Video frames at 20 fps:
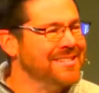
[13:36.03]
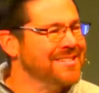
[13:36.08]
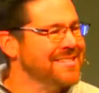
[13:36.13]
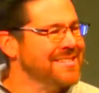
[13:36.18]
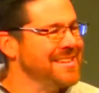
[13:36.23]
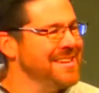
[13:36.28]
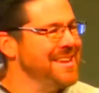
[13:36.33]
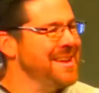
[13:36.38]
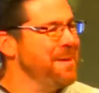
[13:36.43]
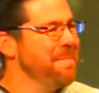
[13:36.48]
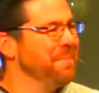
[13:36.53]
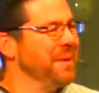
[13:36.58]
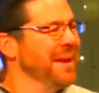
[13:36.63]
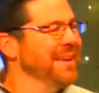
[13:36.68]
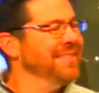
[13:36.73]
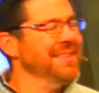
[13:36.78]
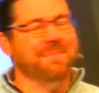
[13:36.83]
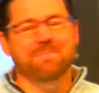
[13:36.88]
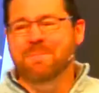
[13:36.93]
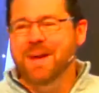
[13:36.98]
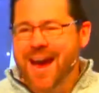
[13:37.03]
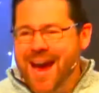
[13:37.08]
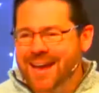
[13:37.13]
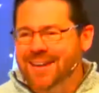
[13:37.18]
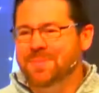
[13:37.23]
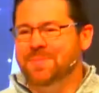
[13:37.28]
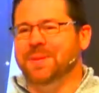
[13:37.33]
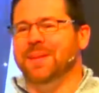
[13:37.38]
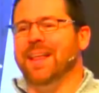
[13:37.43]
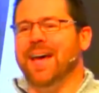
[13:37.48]
Sea, then man,
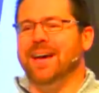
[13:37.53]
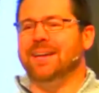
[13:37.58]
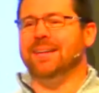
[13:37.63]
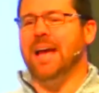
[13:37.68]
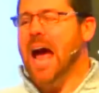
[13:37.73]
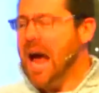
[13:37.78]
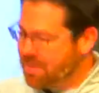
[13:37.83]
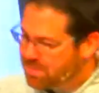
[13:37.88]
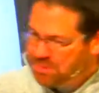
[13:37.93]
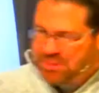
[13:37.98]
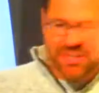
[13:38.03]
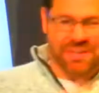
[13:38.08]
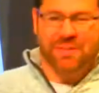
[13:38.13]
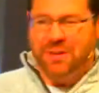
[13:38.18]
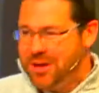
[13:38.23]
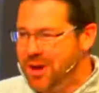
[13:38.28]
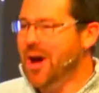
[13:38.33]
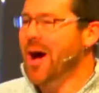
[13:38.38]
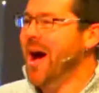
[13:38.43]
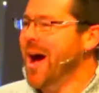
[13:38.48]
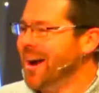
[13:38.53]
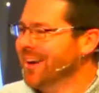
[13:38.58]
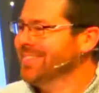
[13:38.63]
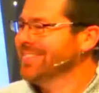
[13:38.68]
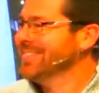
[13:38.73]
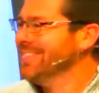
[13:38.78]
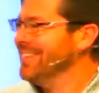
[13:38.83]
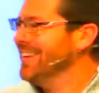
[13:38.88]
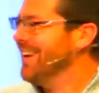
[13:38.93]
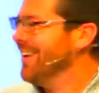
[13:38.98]
you'd be like, I believe in God.
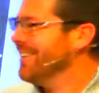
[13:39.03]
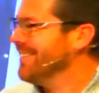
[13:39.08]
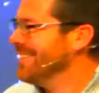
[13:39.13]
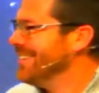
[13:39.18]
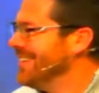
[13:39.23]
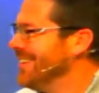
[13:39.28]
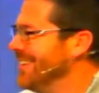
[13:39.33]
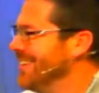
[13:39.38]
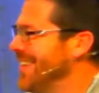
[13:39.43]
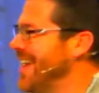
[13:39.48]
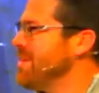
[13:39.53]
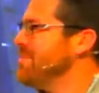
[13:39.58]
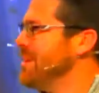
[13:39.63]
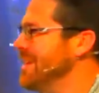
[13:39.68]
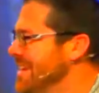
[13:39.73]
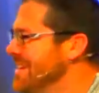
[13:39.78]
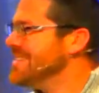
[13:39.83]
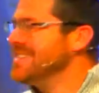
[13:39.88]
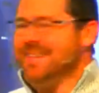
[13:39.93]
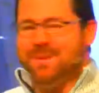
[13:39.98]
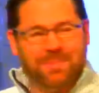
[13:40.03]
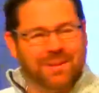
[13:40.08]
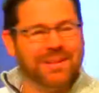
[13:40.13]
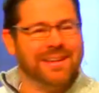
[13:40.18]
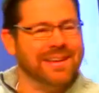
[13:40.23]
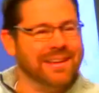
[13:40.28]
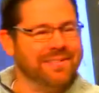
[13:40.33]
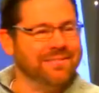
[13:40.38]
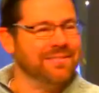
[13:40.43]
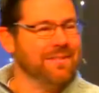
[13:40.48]
You know, that'd be easy to
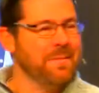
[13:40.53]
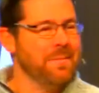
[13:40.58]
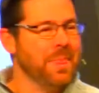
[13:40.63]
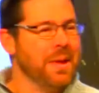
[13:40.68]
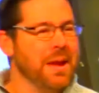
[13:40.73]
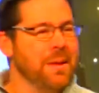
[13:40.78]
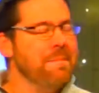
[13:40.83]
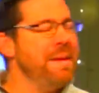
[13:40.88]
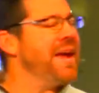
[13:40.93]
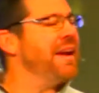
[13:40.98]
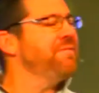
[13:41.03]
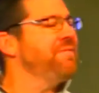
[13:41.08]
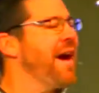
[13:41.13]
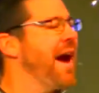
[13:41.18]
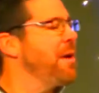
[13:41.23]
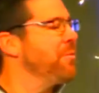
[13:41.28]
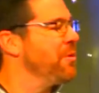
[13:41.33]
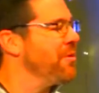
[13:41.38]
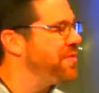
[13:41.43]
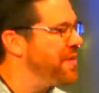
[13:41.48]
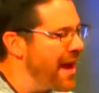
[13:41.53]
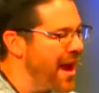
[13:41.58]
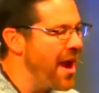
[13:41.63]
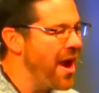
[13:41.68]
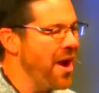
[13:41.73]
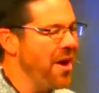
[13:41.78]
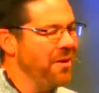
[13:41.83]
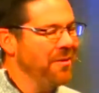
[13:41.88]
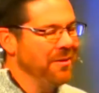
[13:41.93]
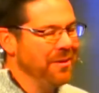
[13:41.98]
believe. Man, if I were
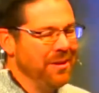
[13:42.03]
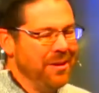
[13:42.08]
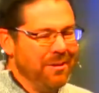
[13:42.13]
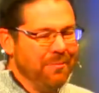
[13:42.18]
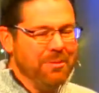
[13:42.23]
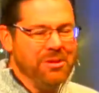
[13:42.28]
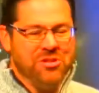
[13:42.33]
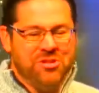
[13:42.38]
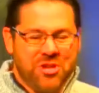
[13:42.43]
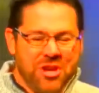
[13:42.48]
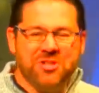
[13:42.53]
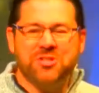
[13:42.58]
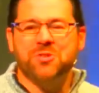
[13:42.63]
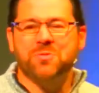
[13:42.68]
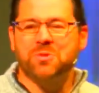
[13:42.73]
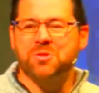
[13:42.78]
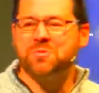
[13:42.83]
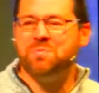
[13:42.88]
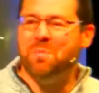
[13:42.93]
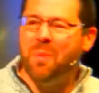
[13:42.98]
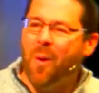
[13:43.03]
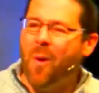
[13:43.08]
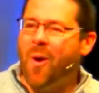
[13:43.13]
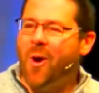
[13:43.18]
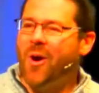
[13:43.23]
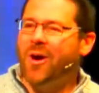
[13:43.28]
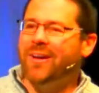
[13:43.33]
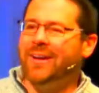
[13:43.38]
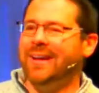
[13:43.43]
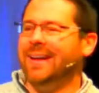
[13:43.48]
there when Jesus was
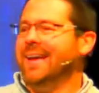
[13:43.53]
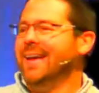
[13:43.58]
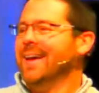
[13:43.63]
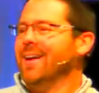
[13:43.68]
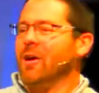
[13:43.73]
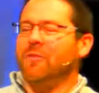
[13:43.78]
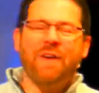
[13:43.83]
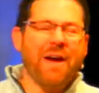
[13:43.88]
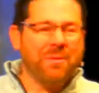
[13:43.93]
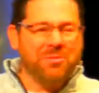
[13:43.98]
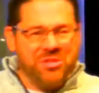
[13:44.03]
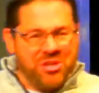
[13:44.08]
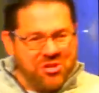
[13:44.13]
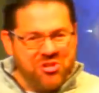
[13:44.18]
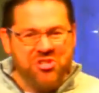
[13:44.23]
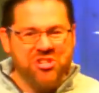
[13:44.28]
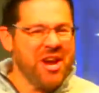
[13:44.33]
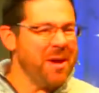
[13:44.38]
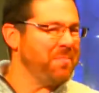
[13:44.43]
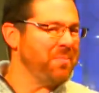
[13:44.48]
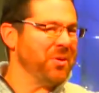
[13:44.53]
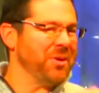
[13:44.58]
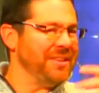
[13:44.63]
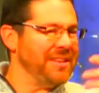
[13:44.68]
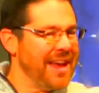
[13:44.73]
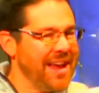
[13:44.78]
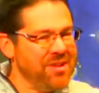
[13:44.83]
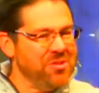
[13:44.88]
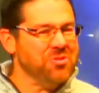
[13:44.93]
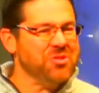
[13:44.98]
born, and, or if I was a shepherd and
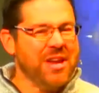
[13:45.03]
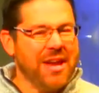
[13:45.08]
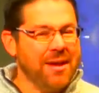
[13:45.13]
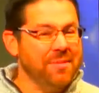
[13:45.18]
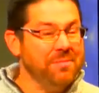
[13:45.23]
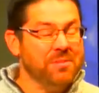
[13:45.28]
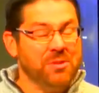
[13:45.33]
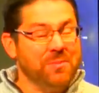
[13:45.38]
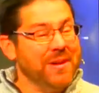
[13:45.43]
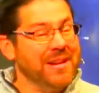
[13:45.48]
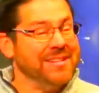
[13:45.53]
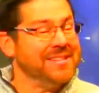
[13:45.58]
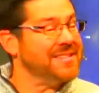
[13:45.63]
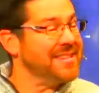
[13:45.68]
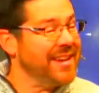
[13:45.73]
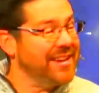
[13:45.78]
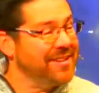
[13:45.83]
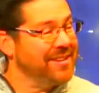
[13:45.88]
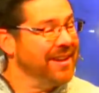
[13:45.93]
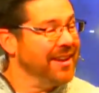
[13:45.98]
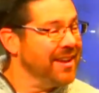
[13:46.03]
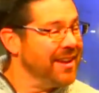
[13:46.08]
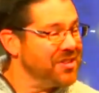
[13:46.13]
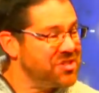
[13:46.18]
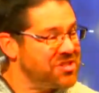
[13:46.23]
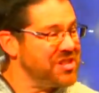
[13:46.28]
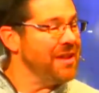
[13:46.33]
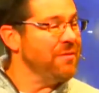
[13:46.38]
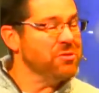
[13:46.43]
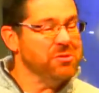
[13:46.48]
the angels came to me and said, A
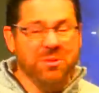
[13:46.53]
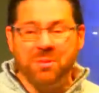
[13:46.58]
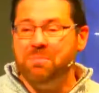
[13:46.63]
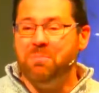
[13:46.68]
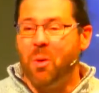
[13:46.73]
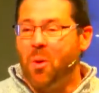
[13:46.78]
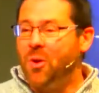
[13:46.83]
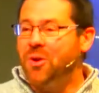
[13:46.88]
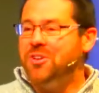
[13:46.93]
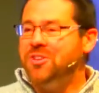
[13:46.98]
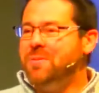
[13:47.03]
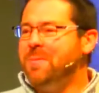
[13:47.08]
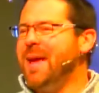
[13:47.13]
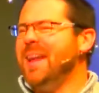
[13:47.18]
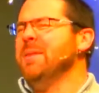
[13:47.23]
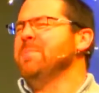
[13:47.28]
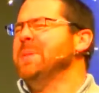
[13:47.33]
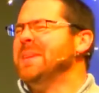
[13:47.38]
Savior's been born to you, man, it'd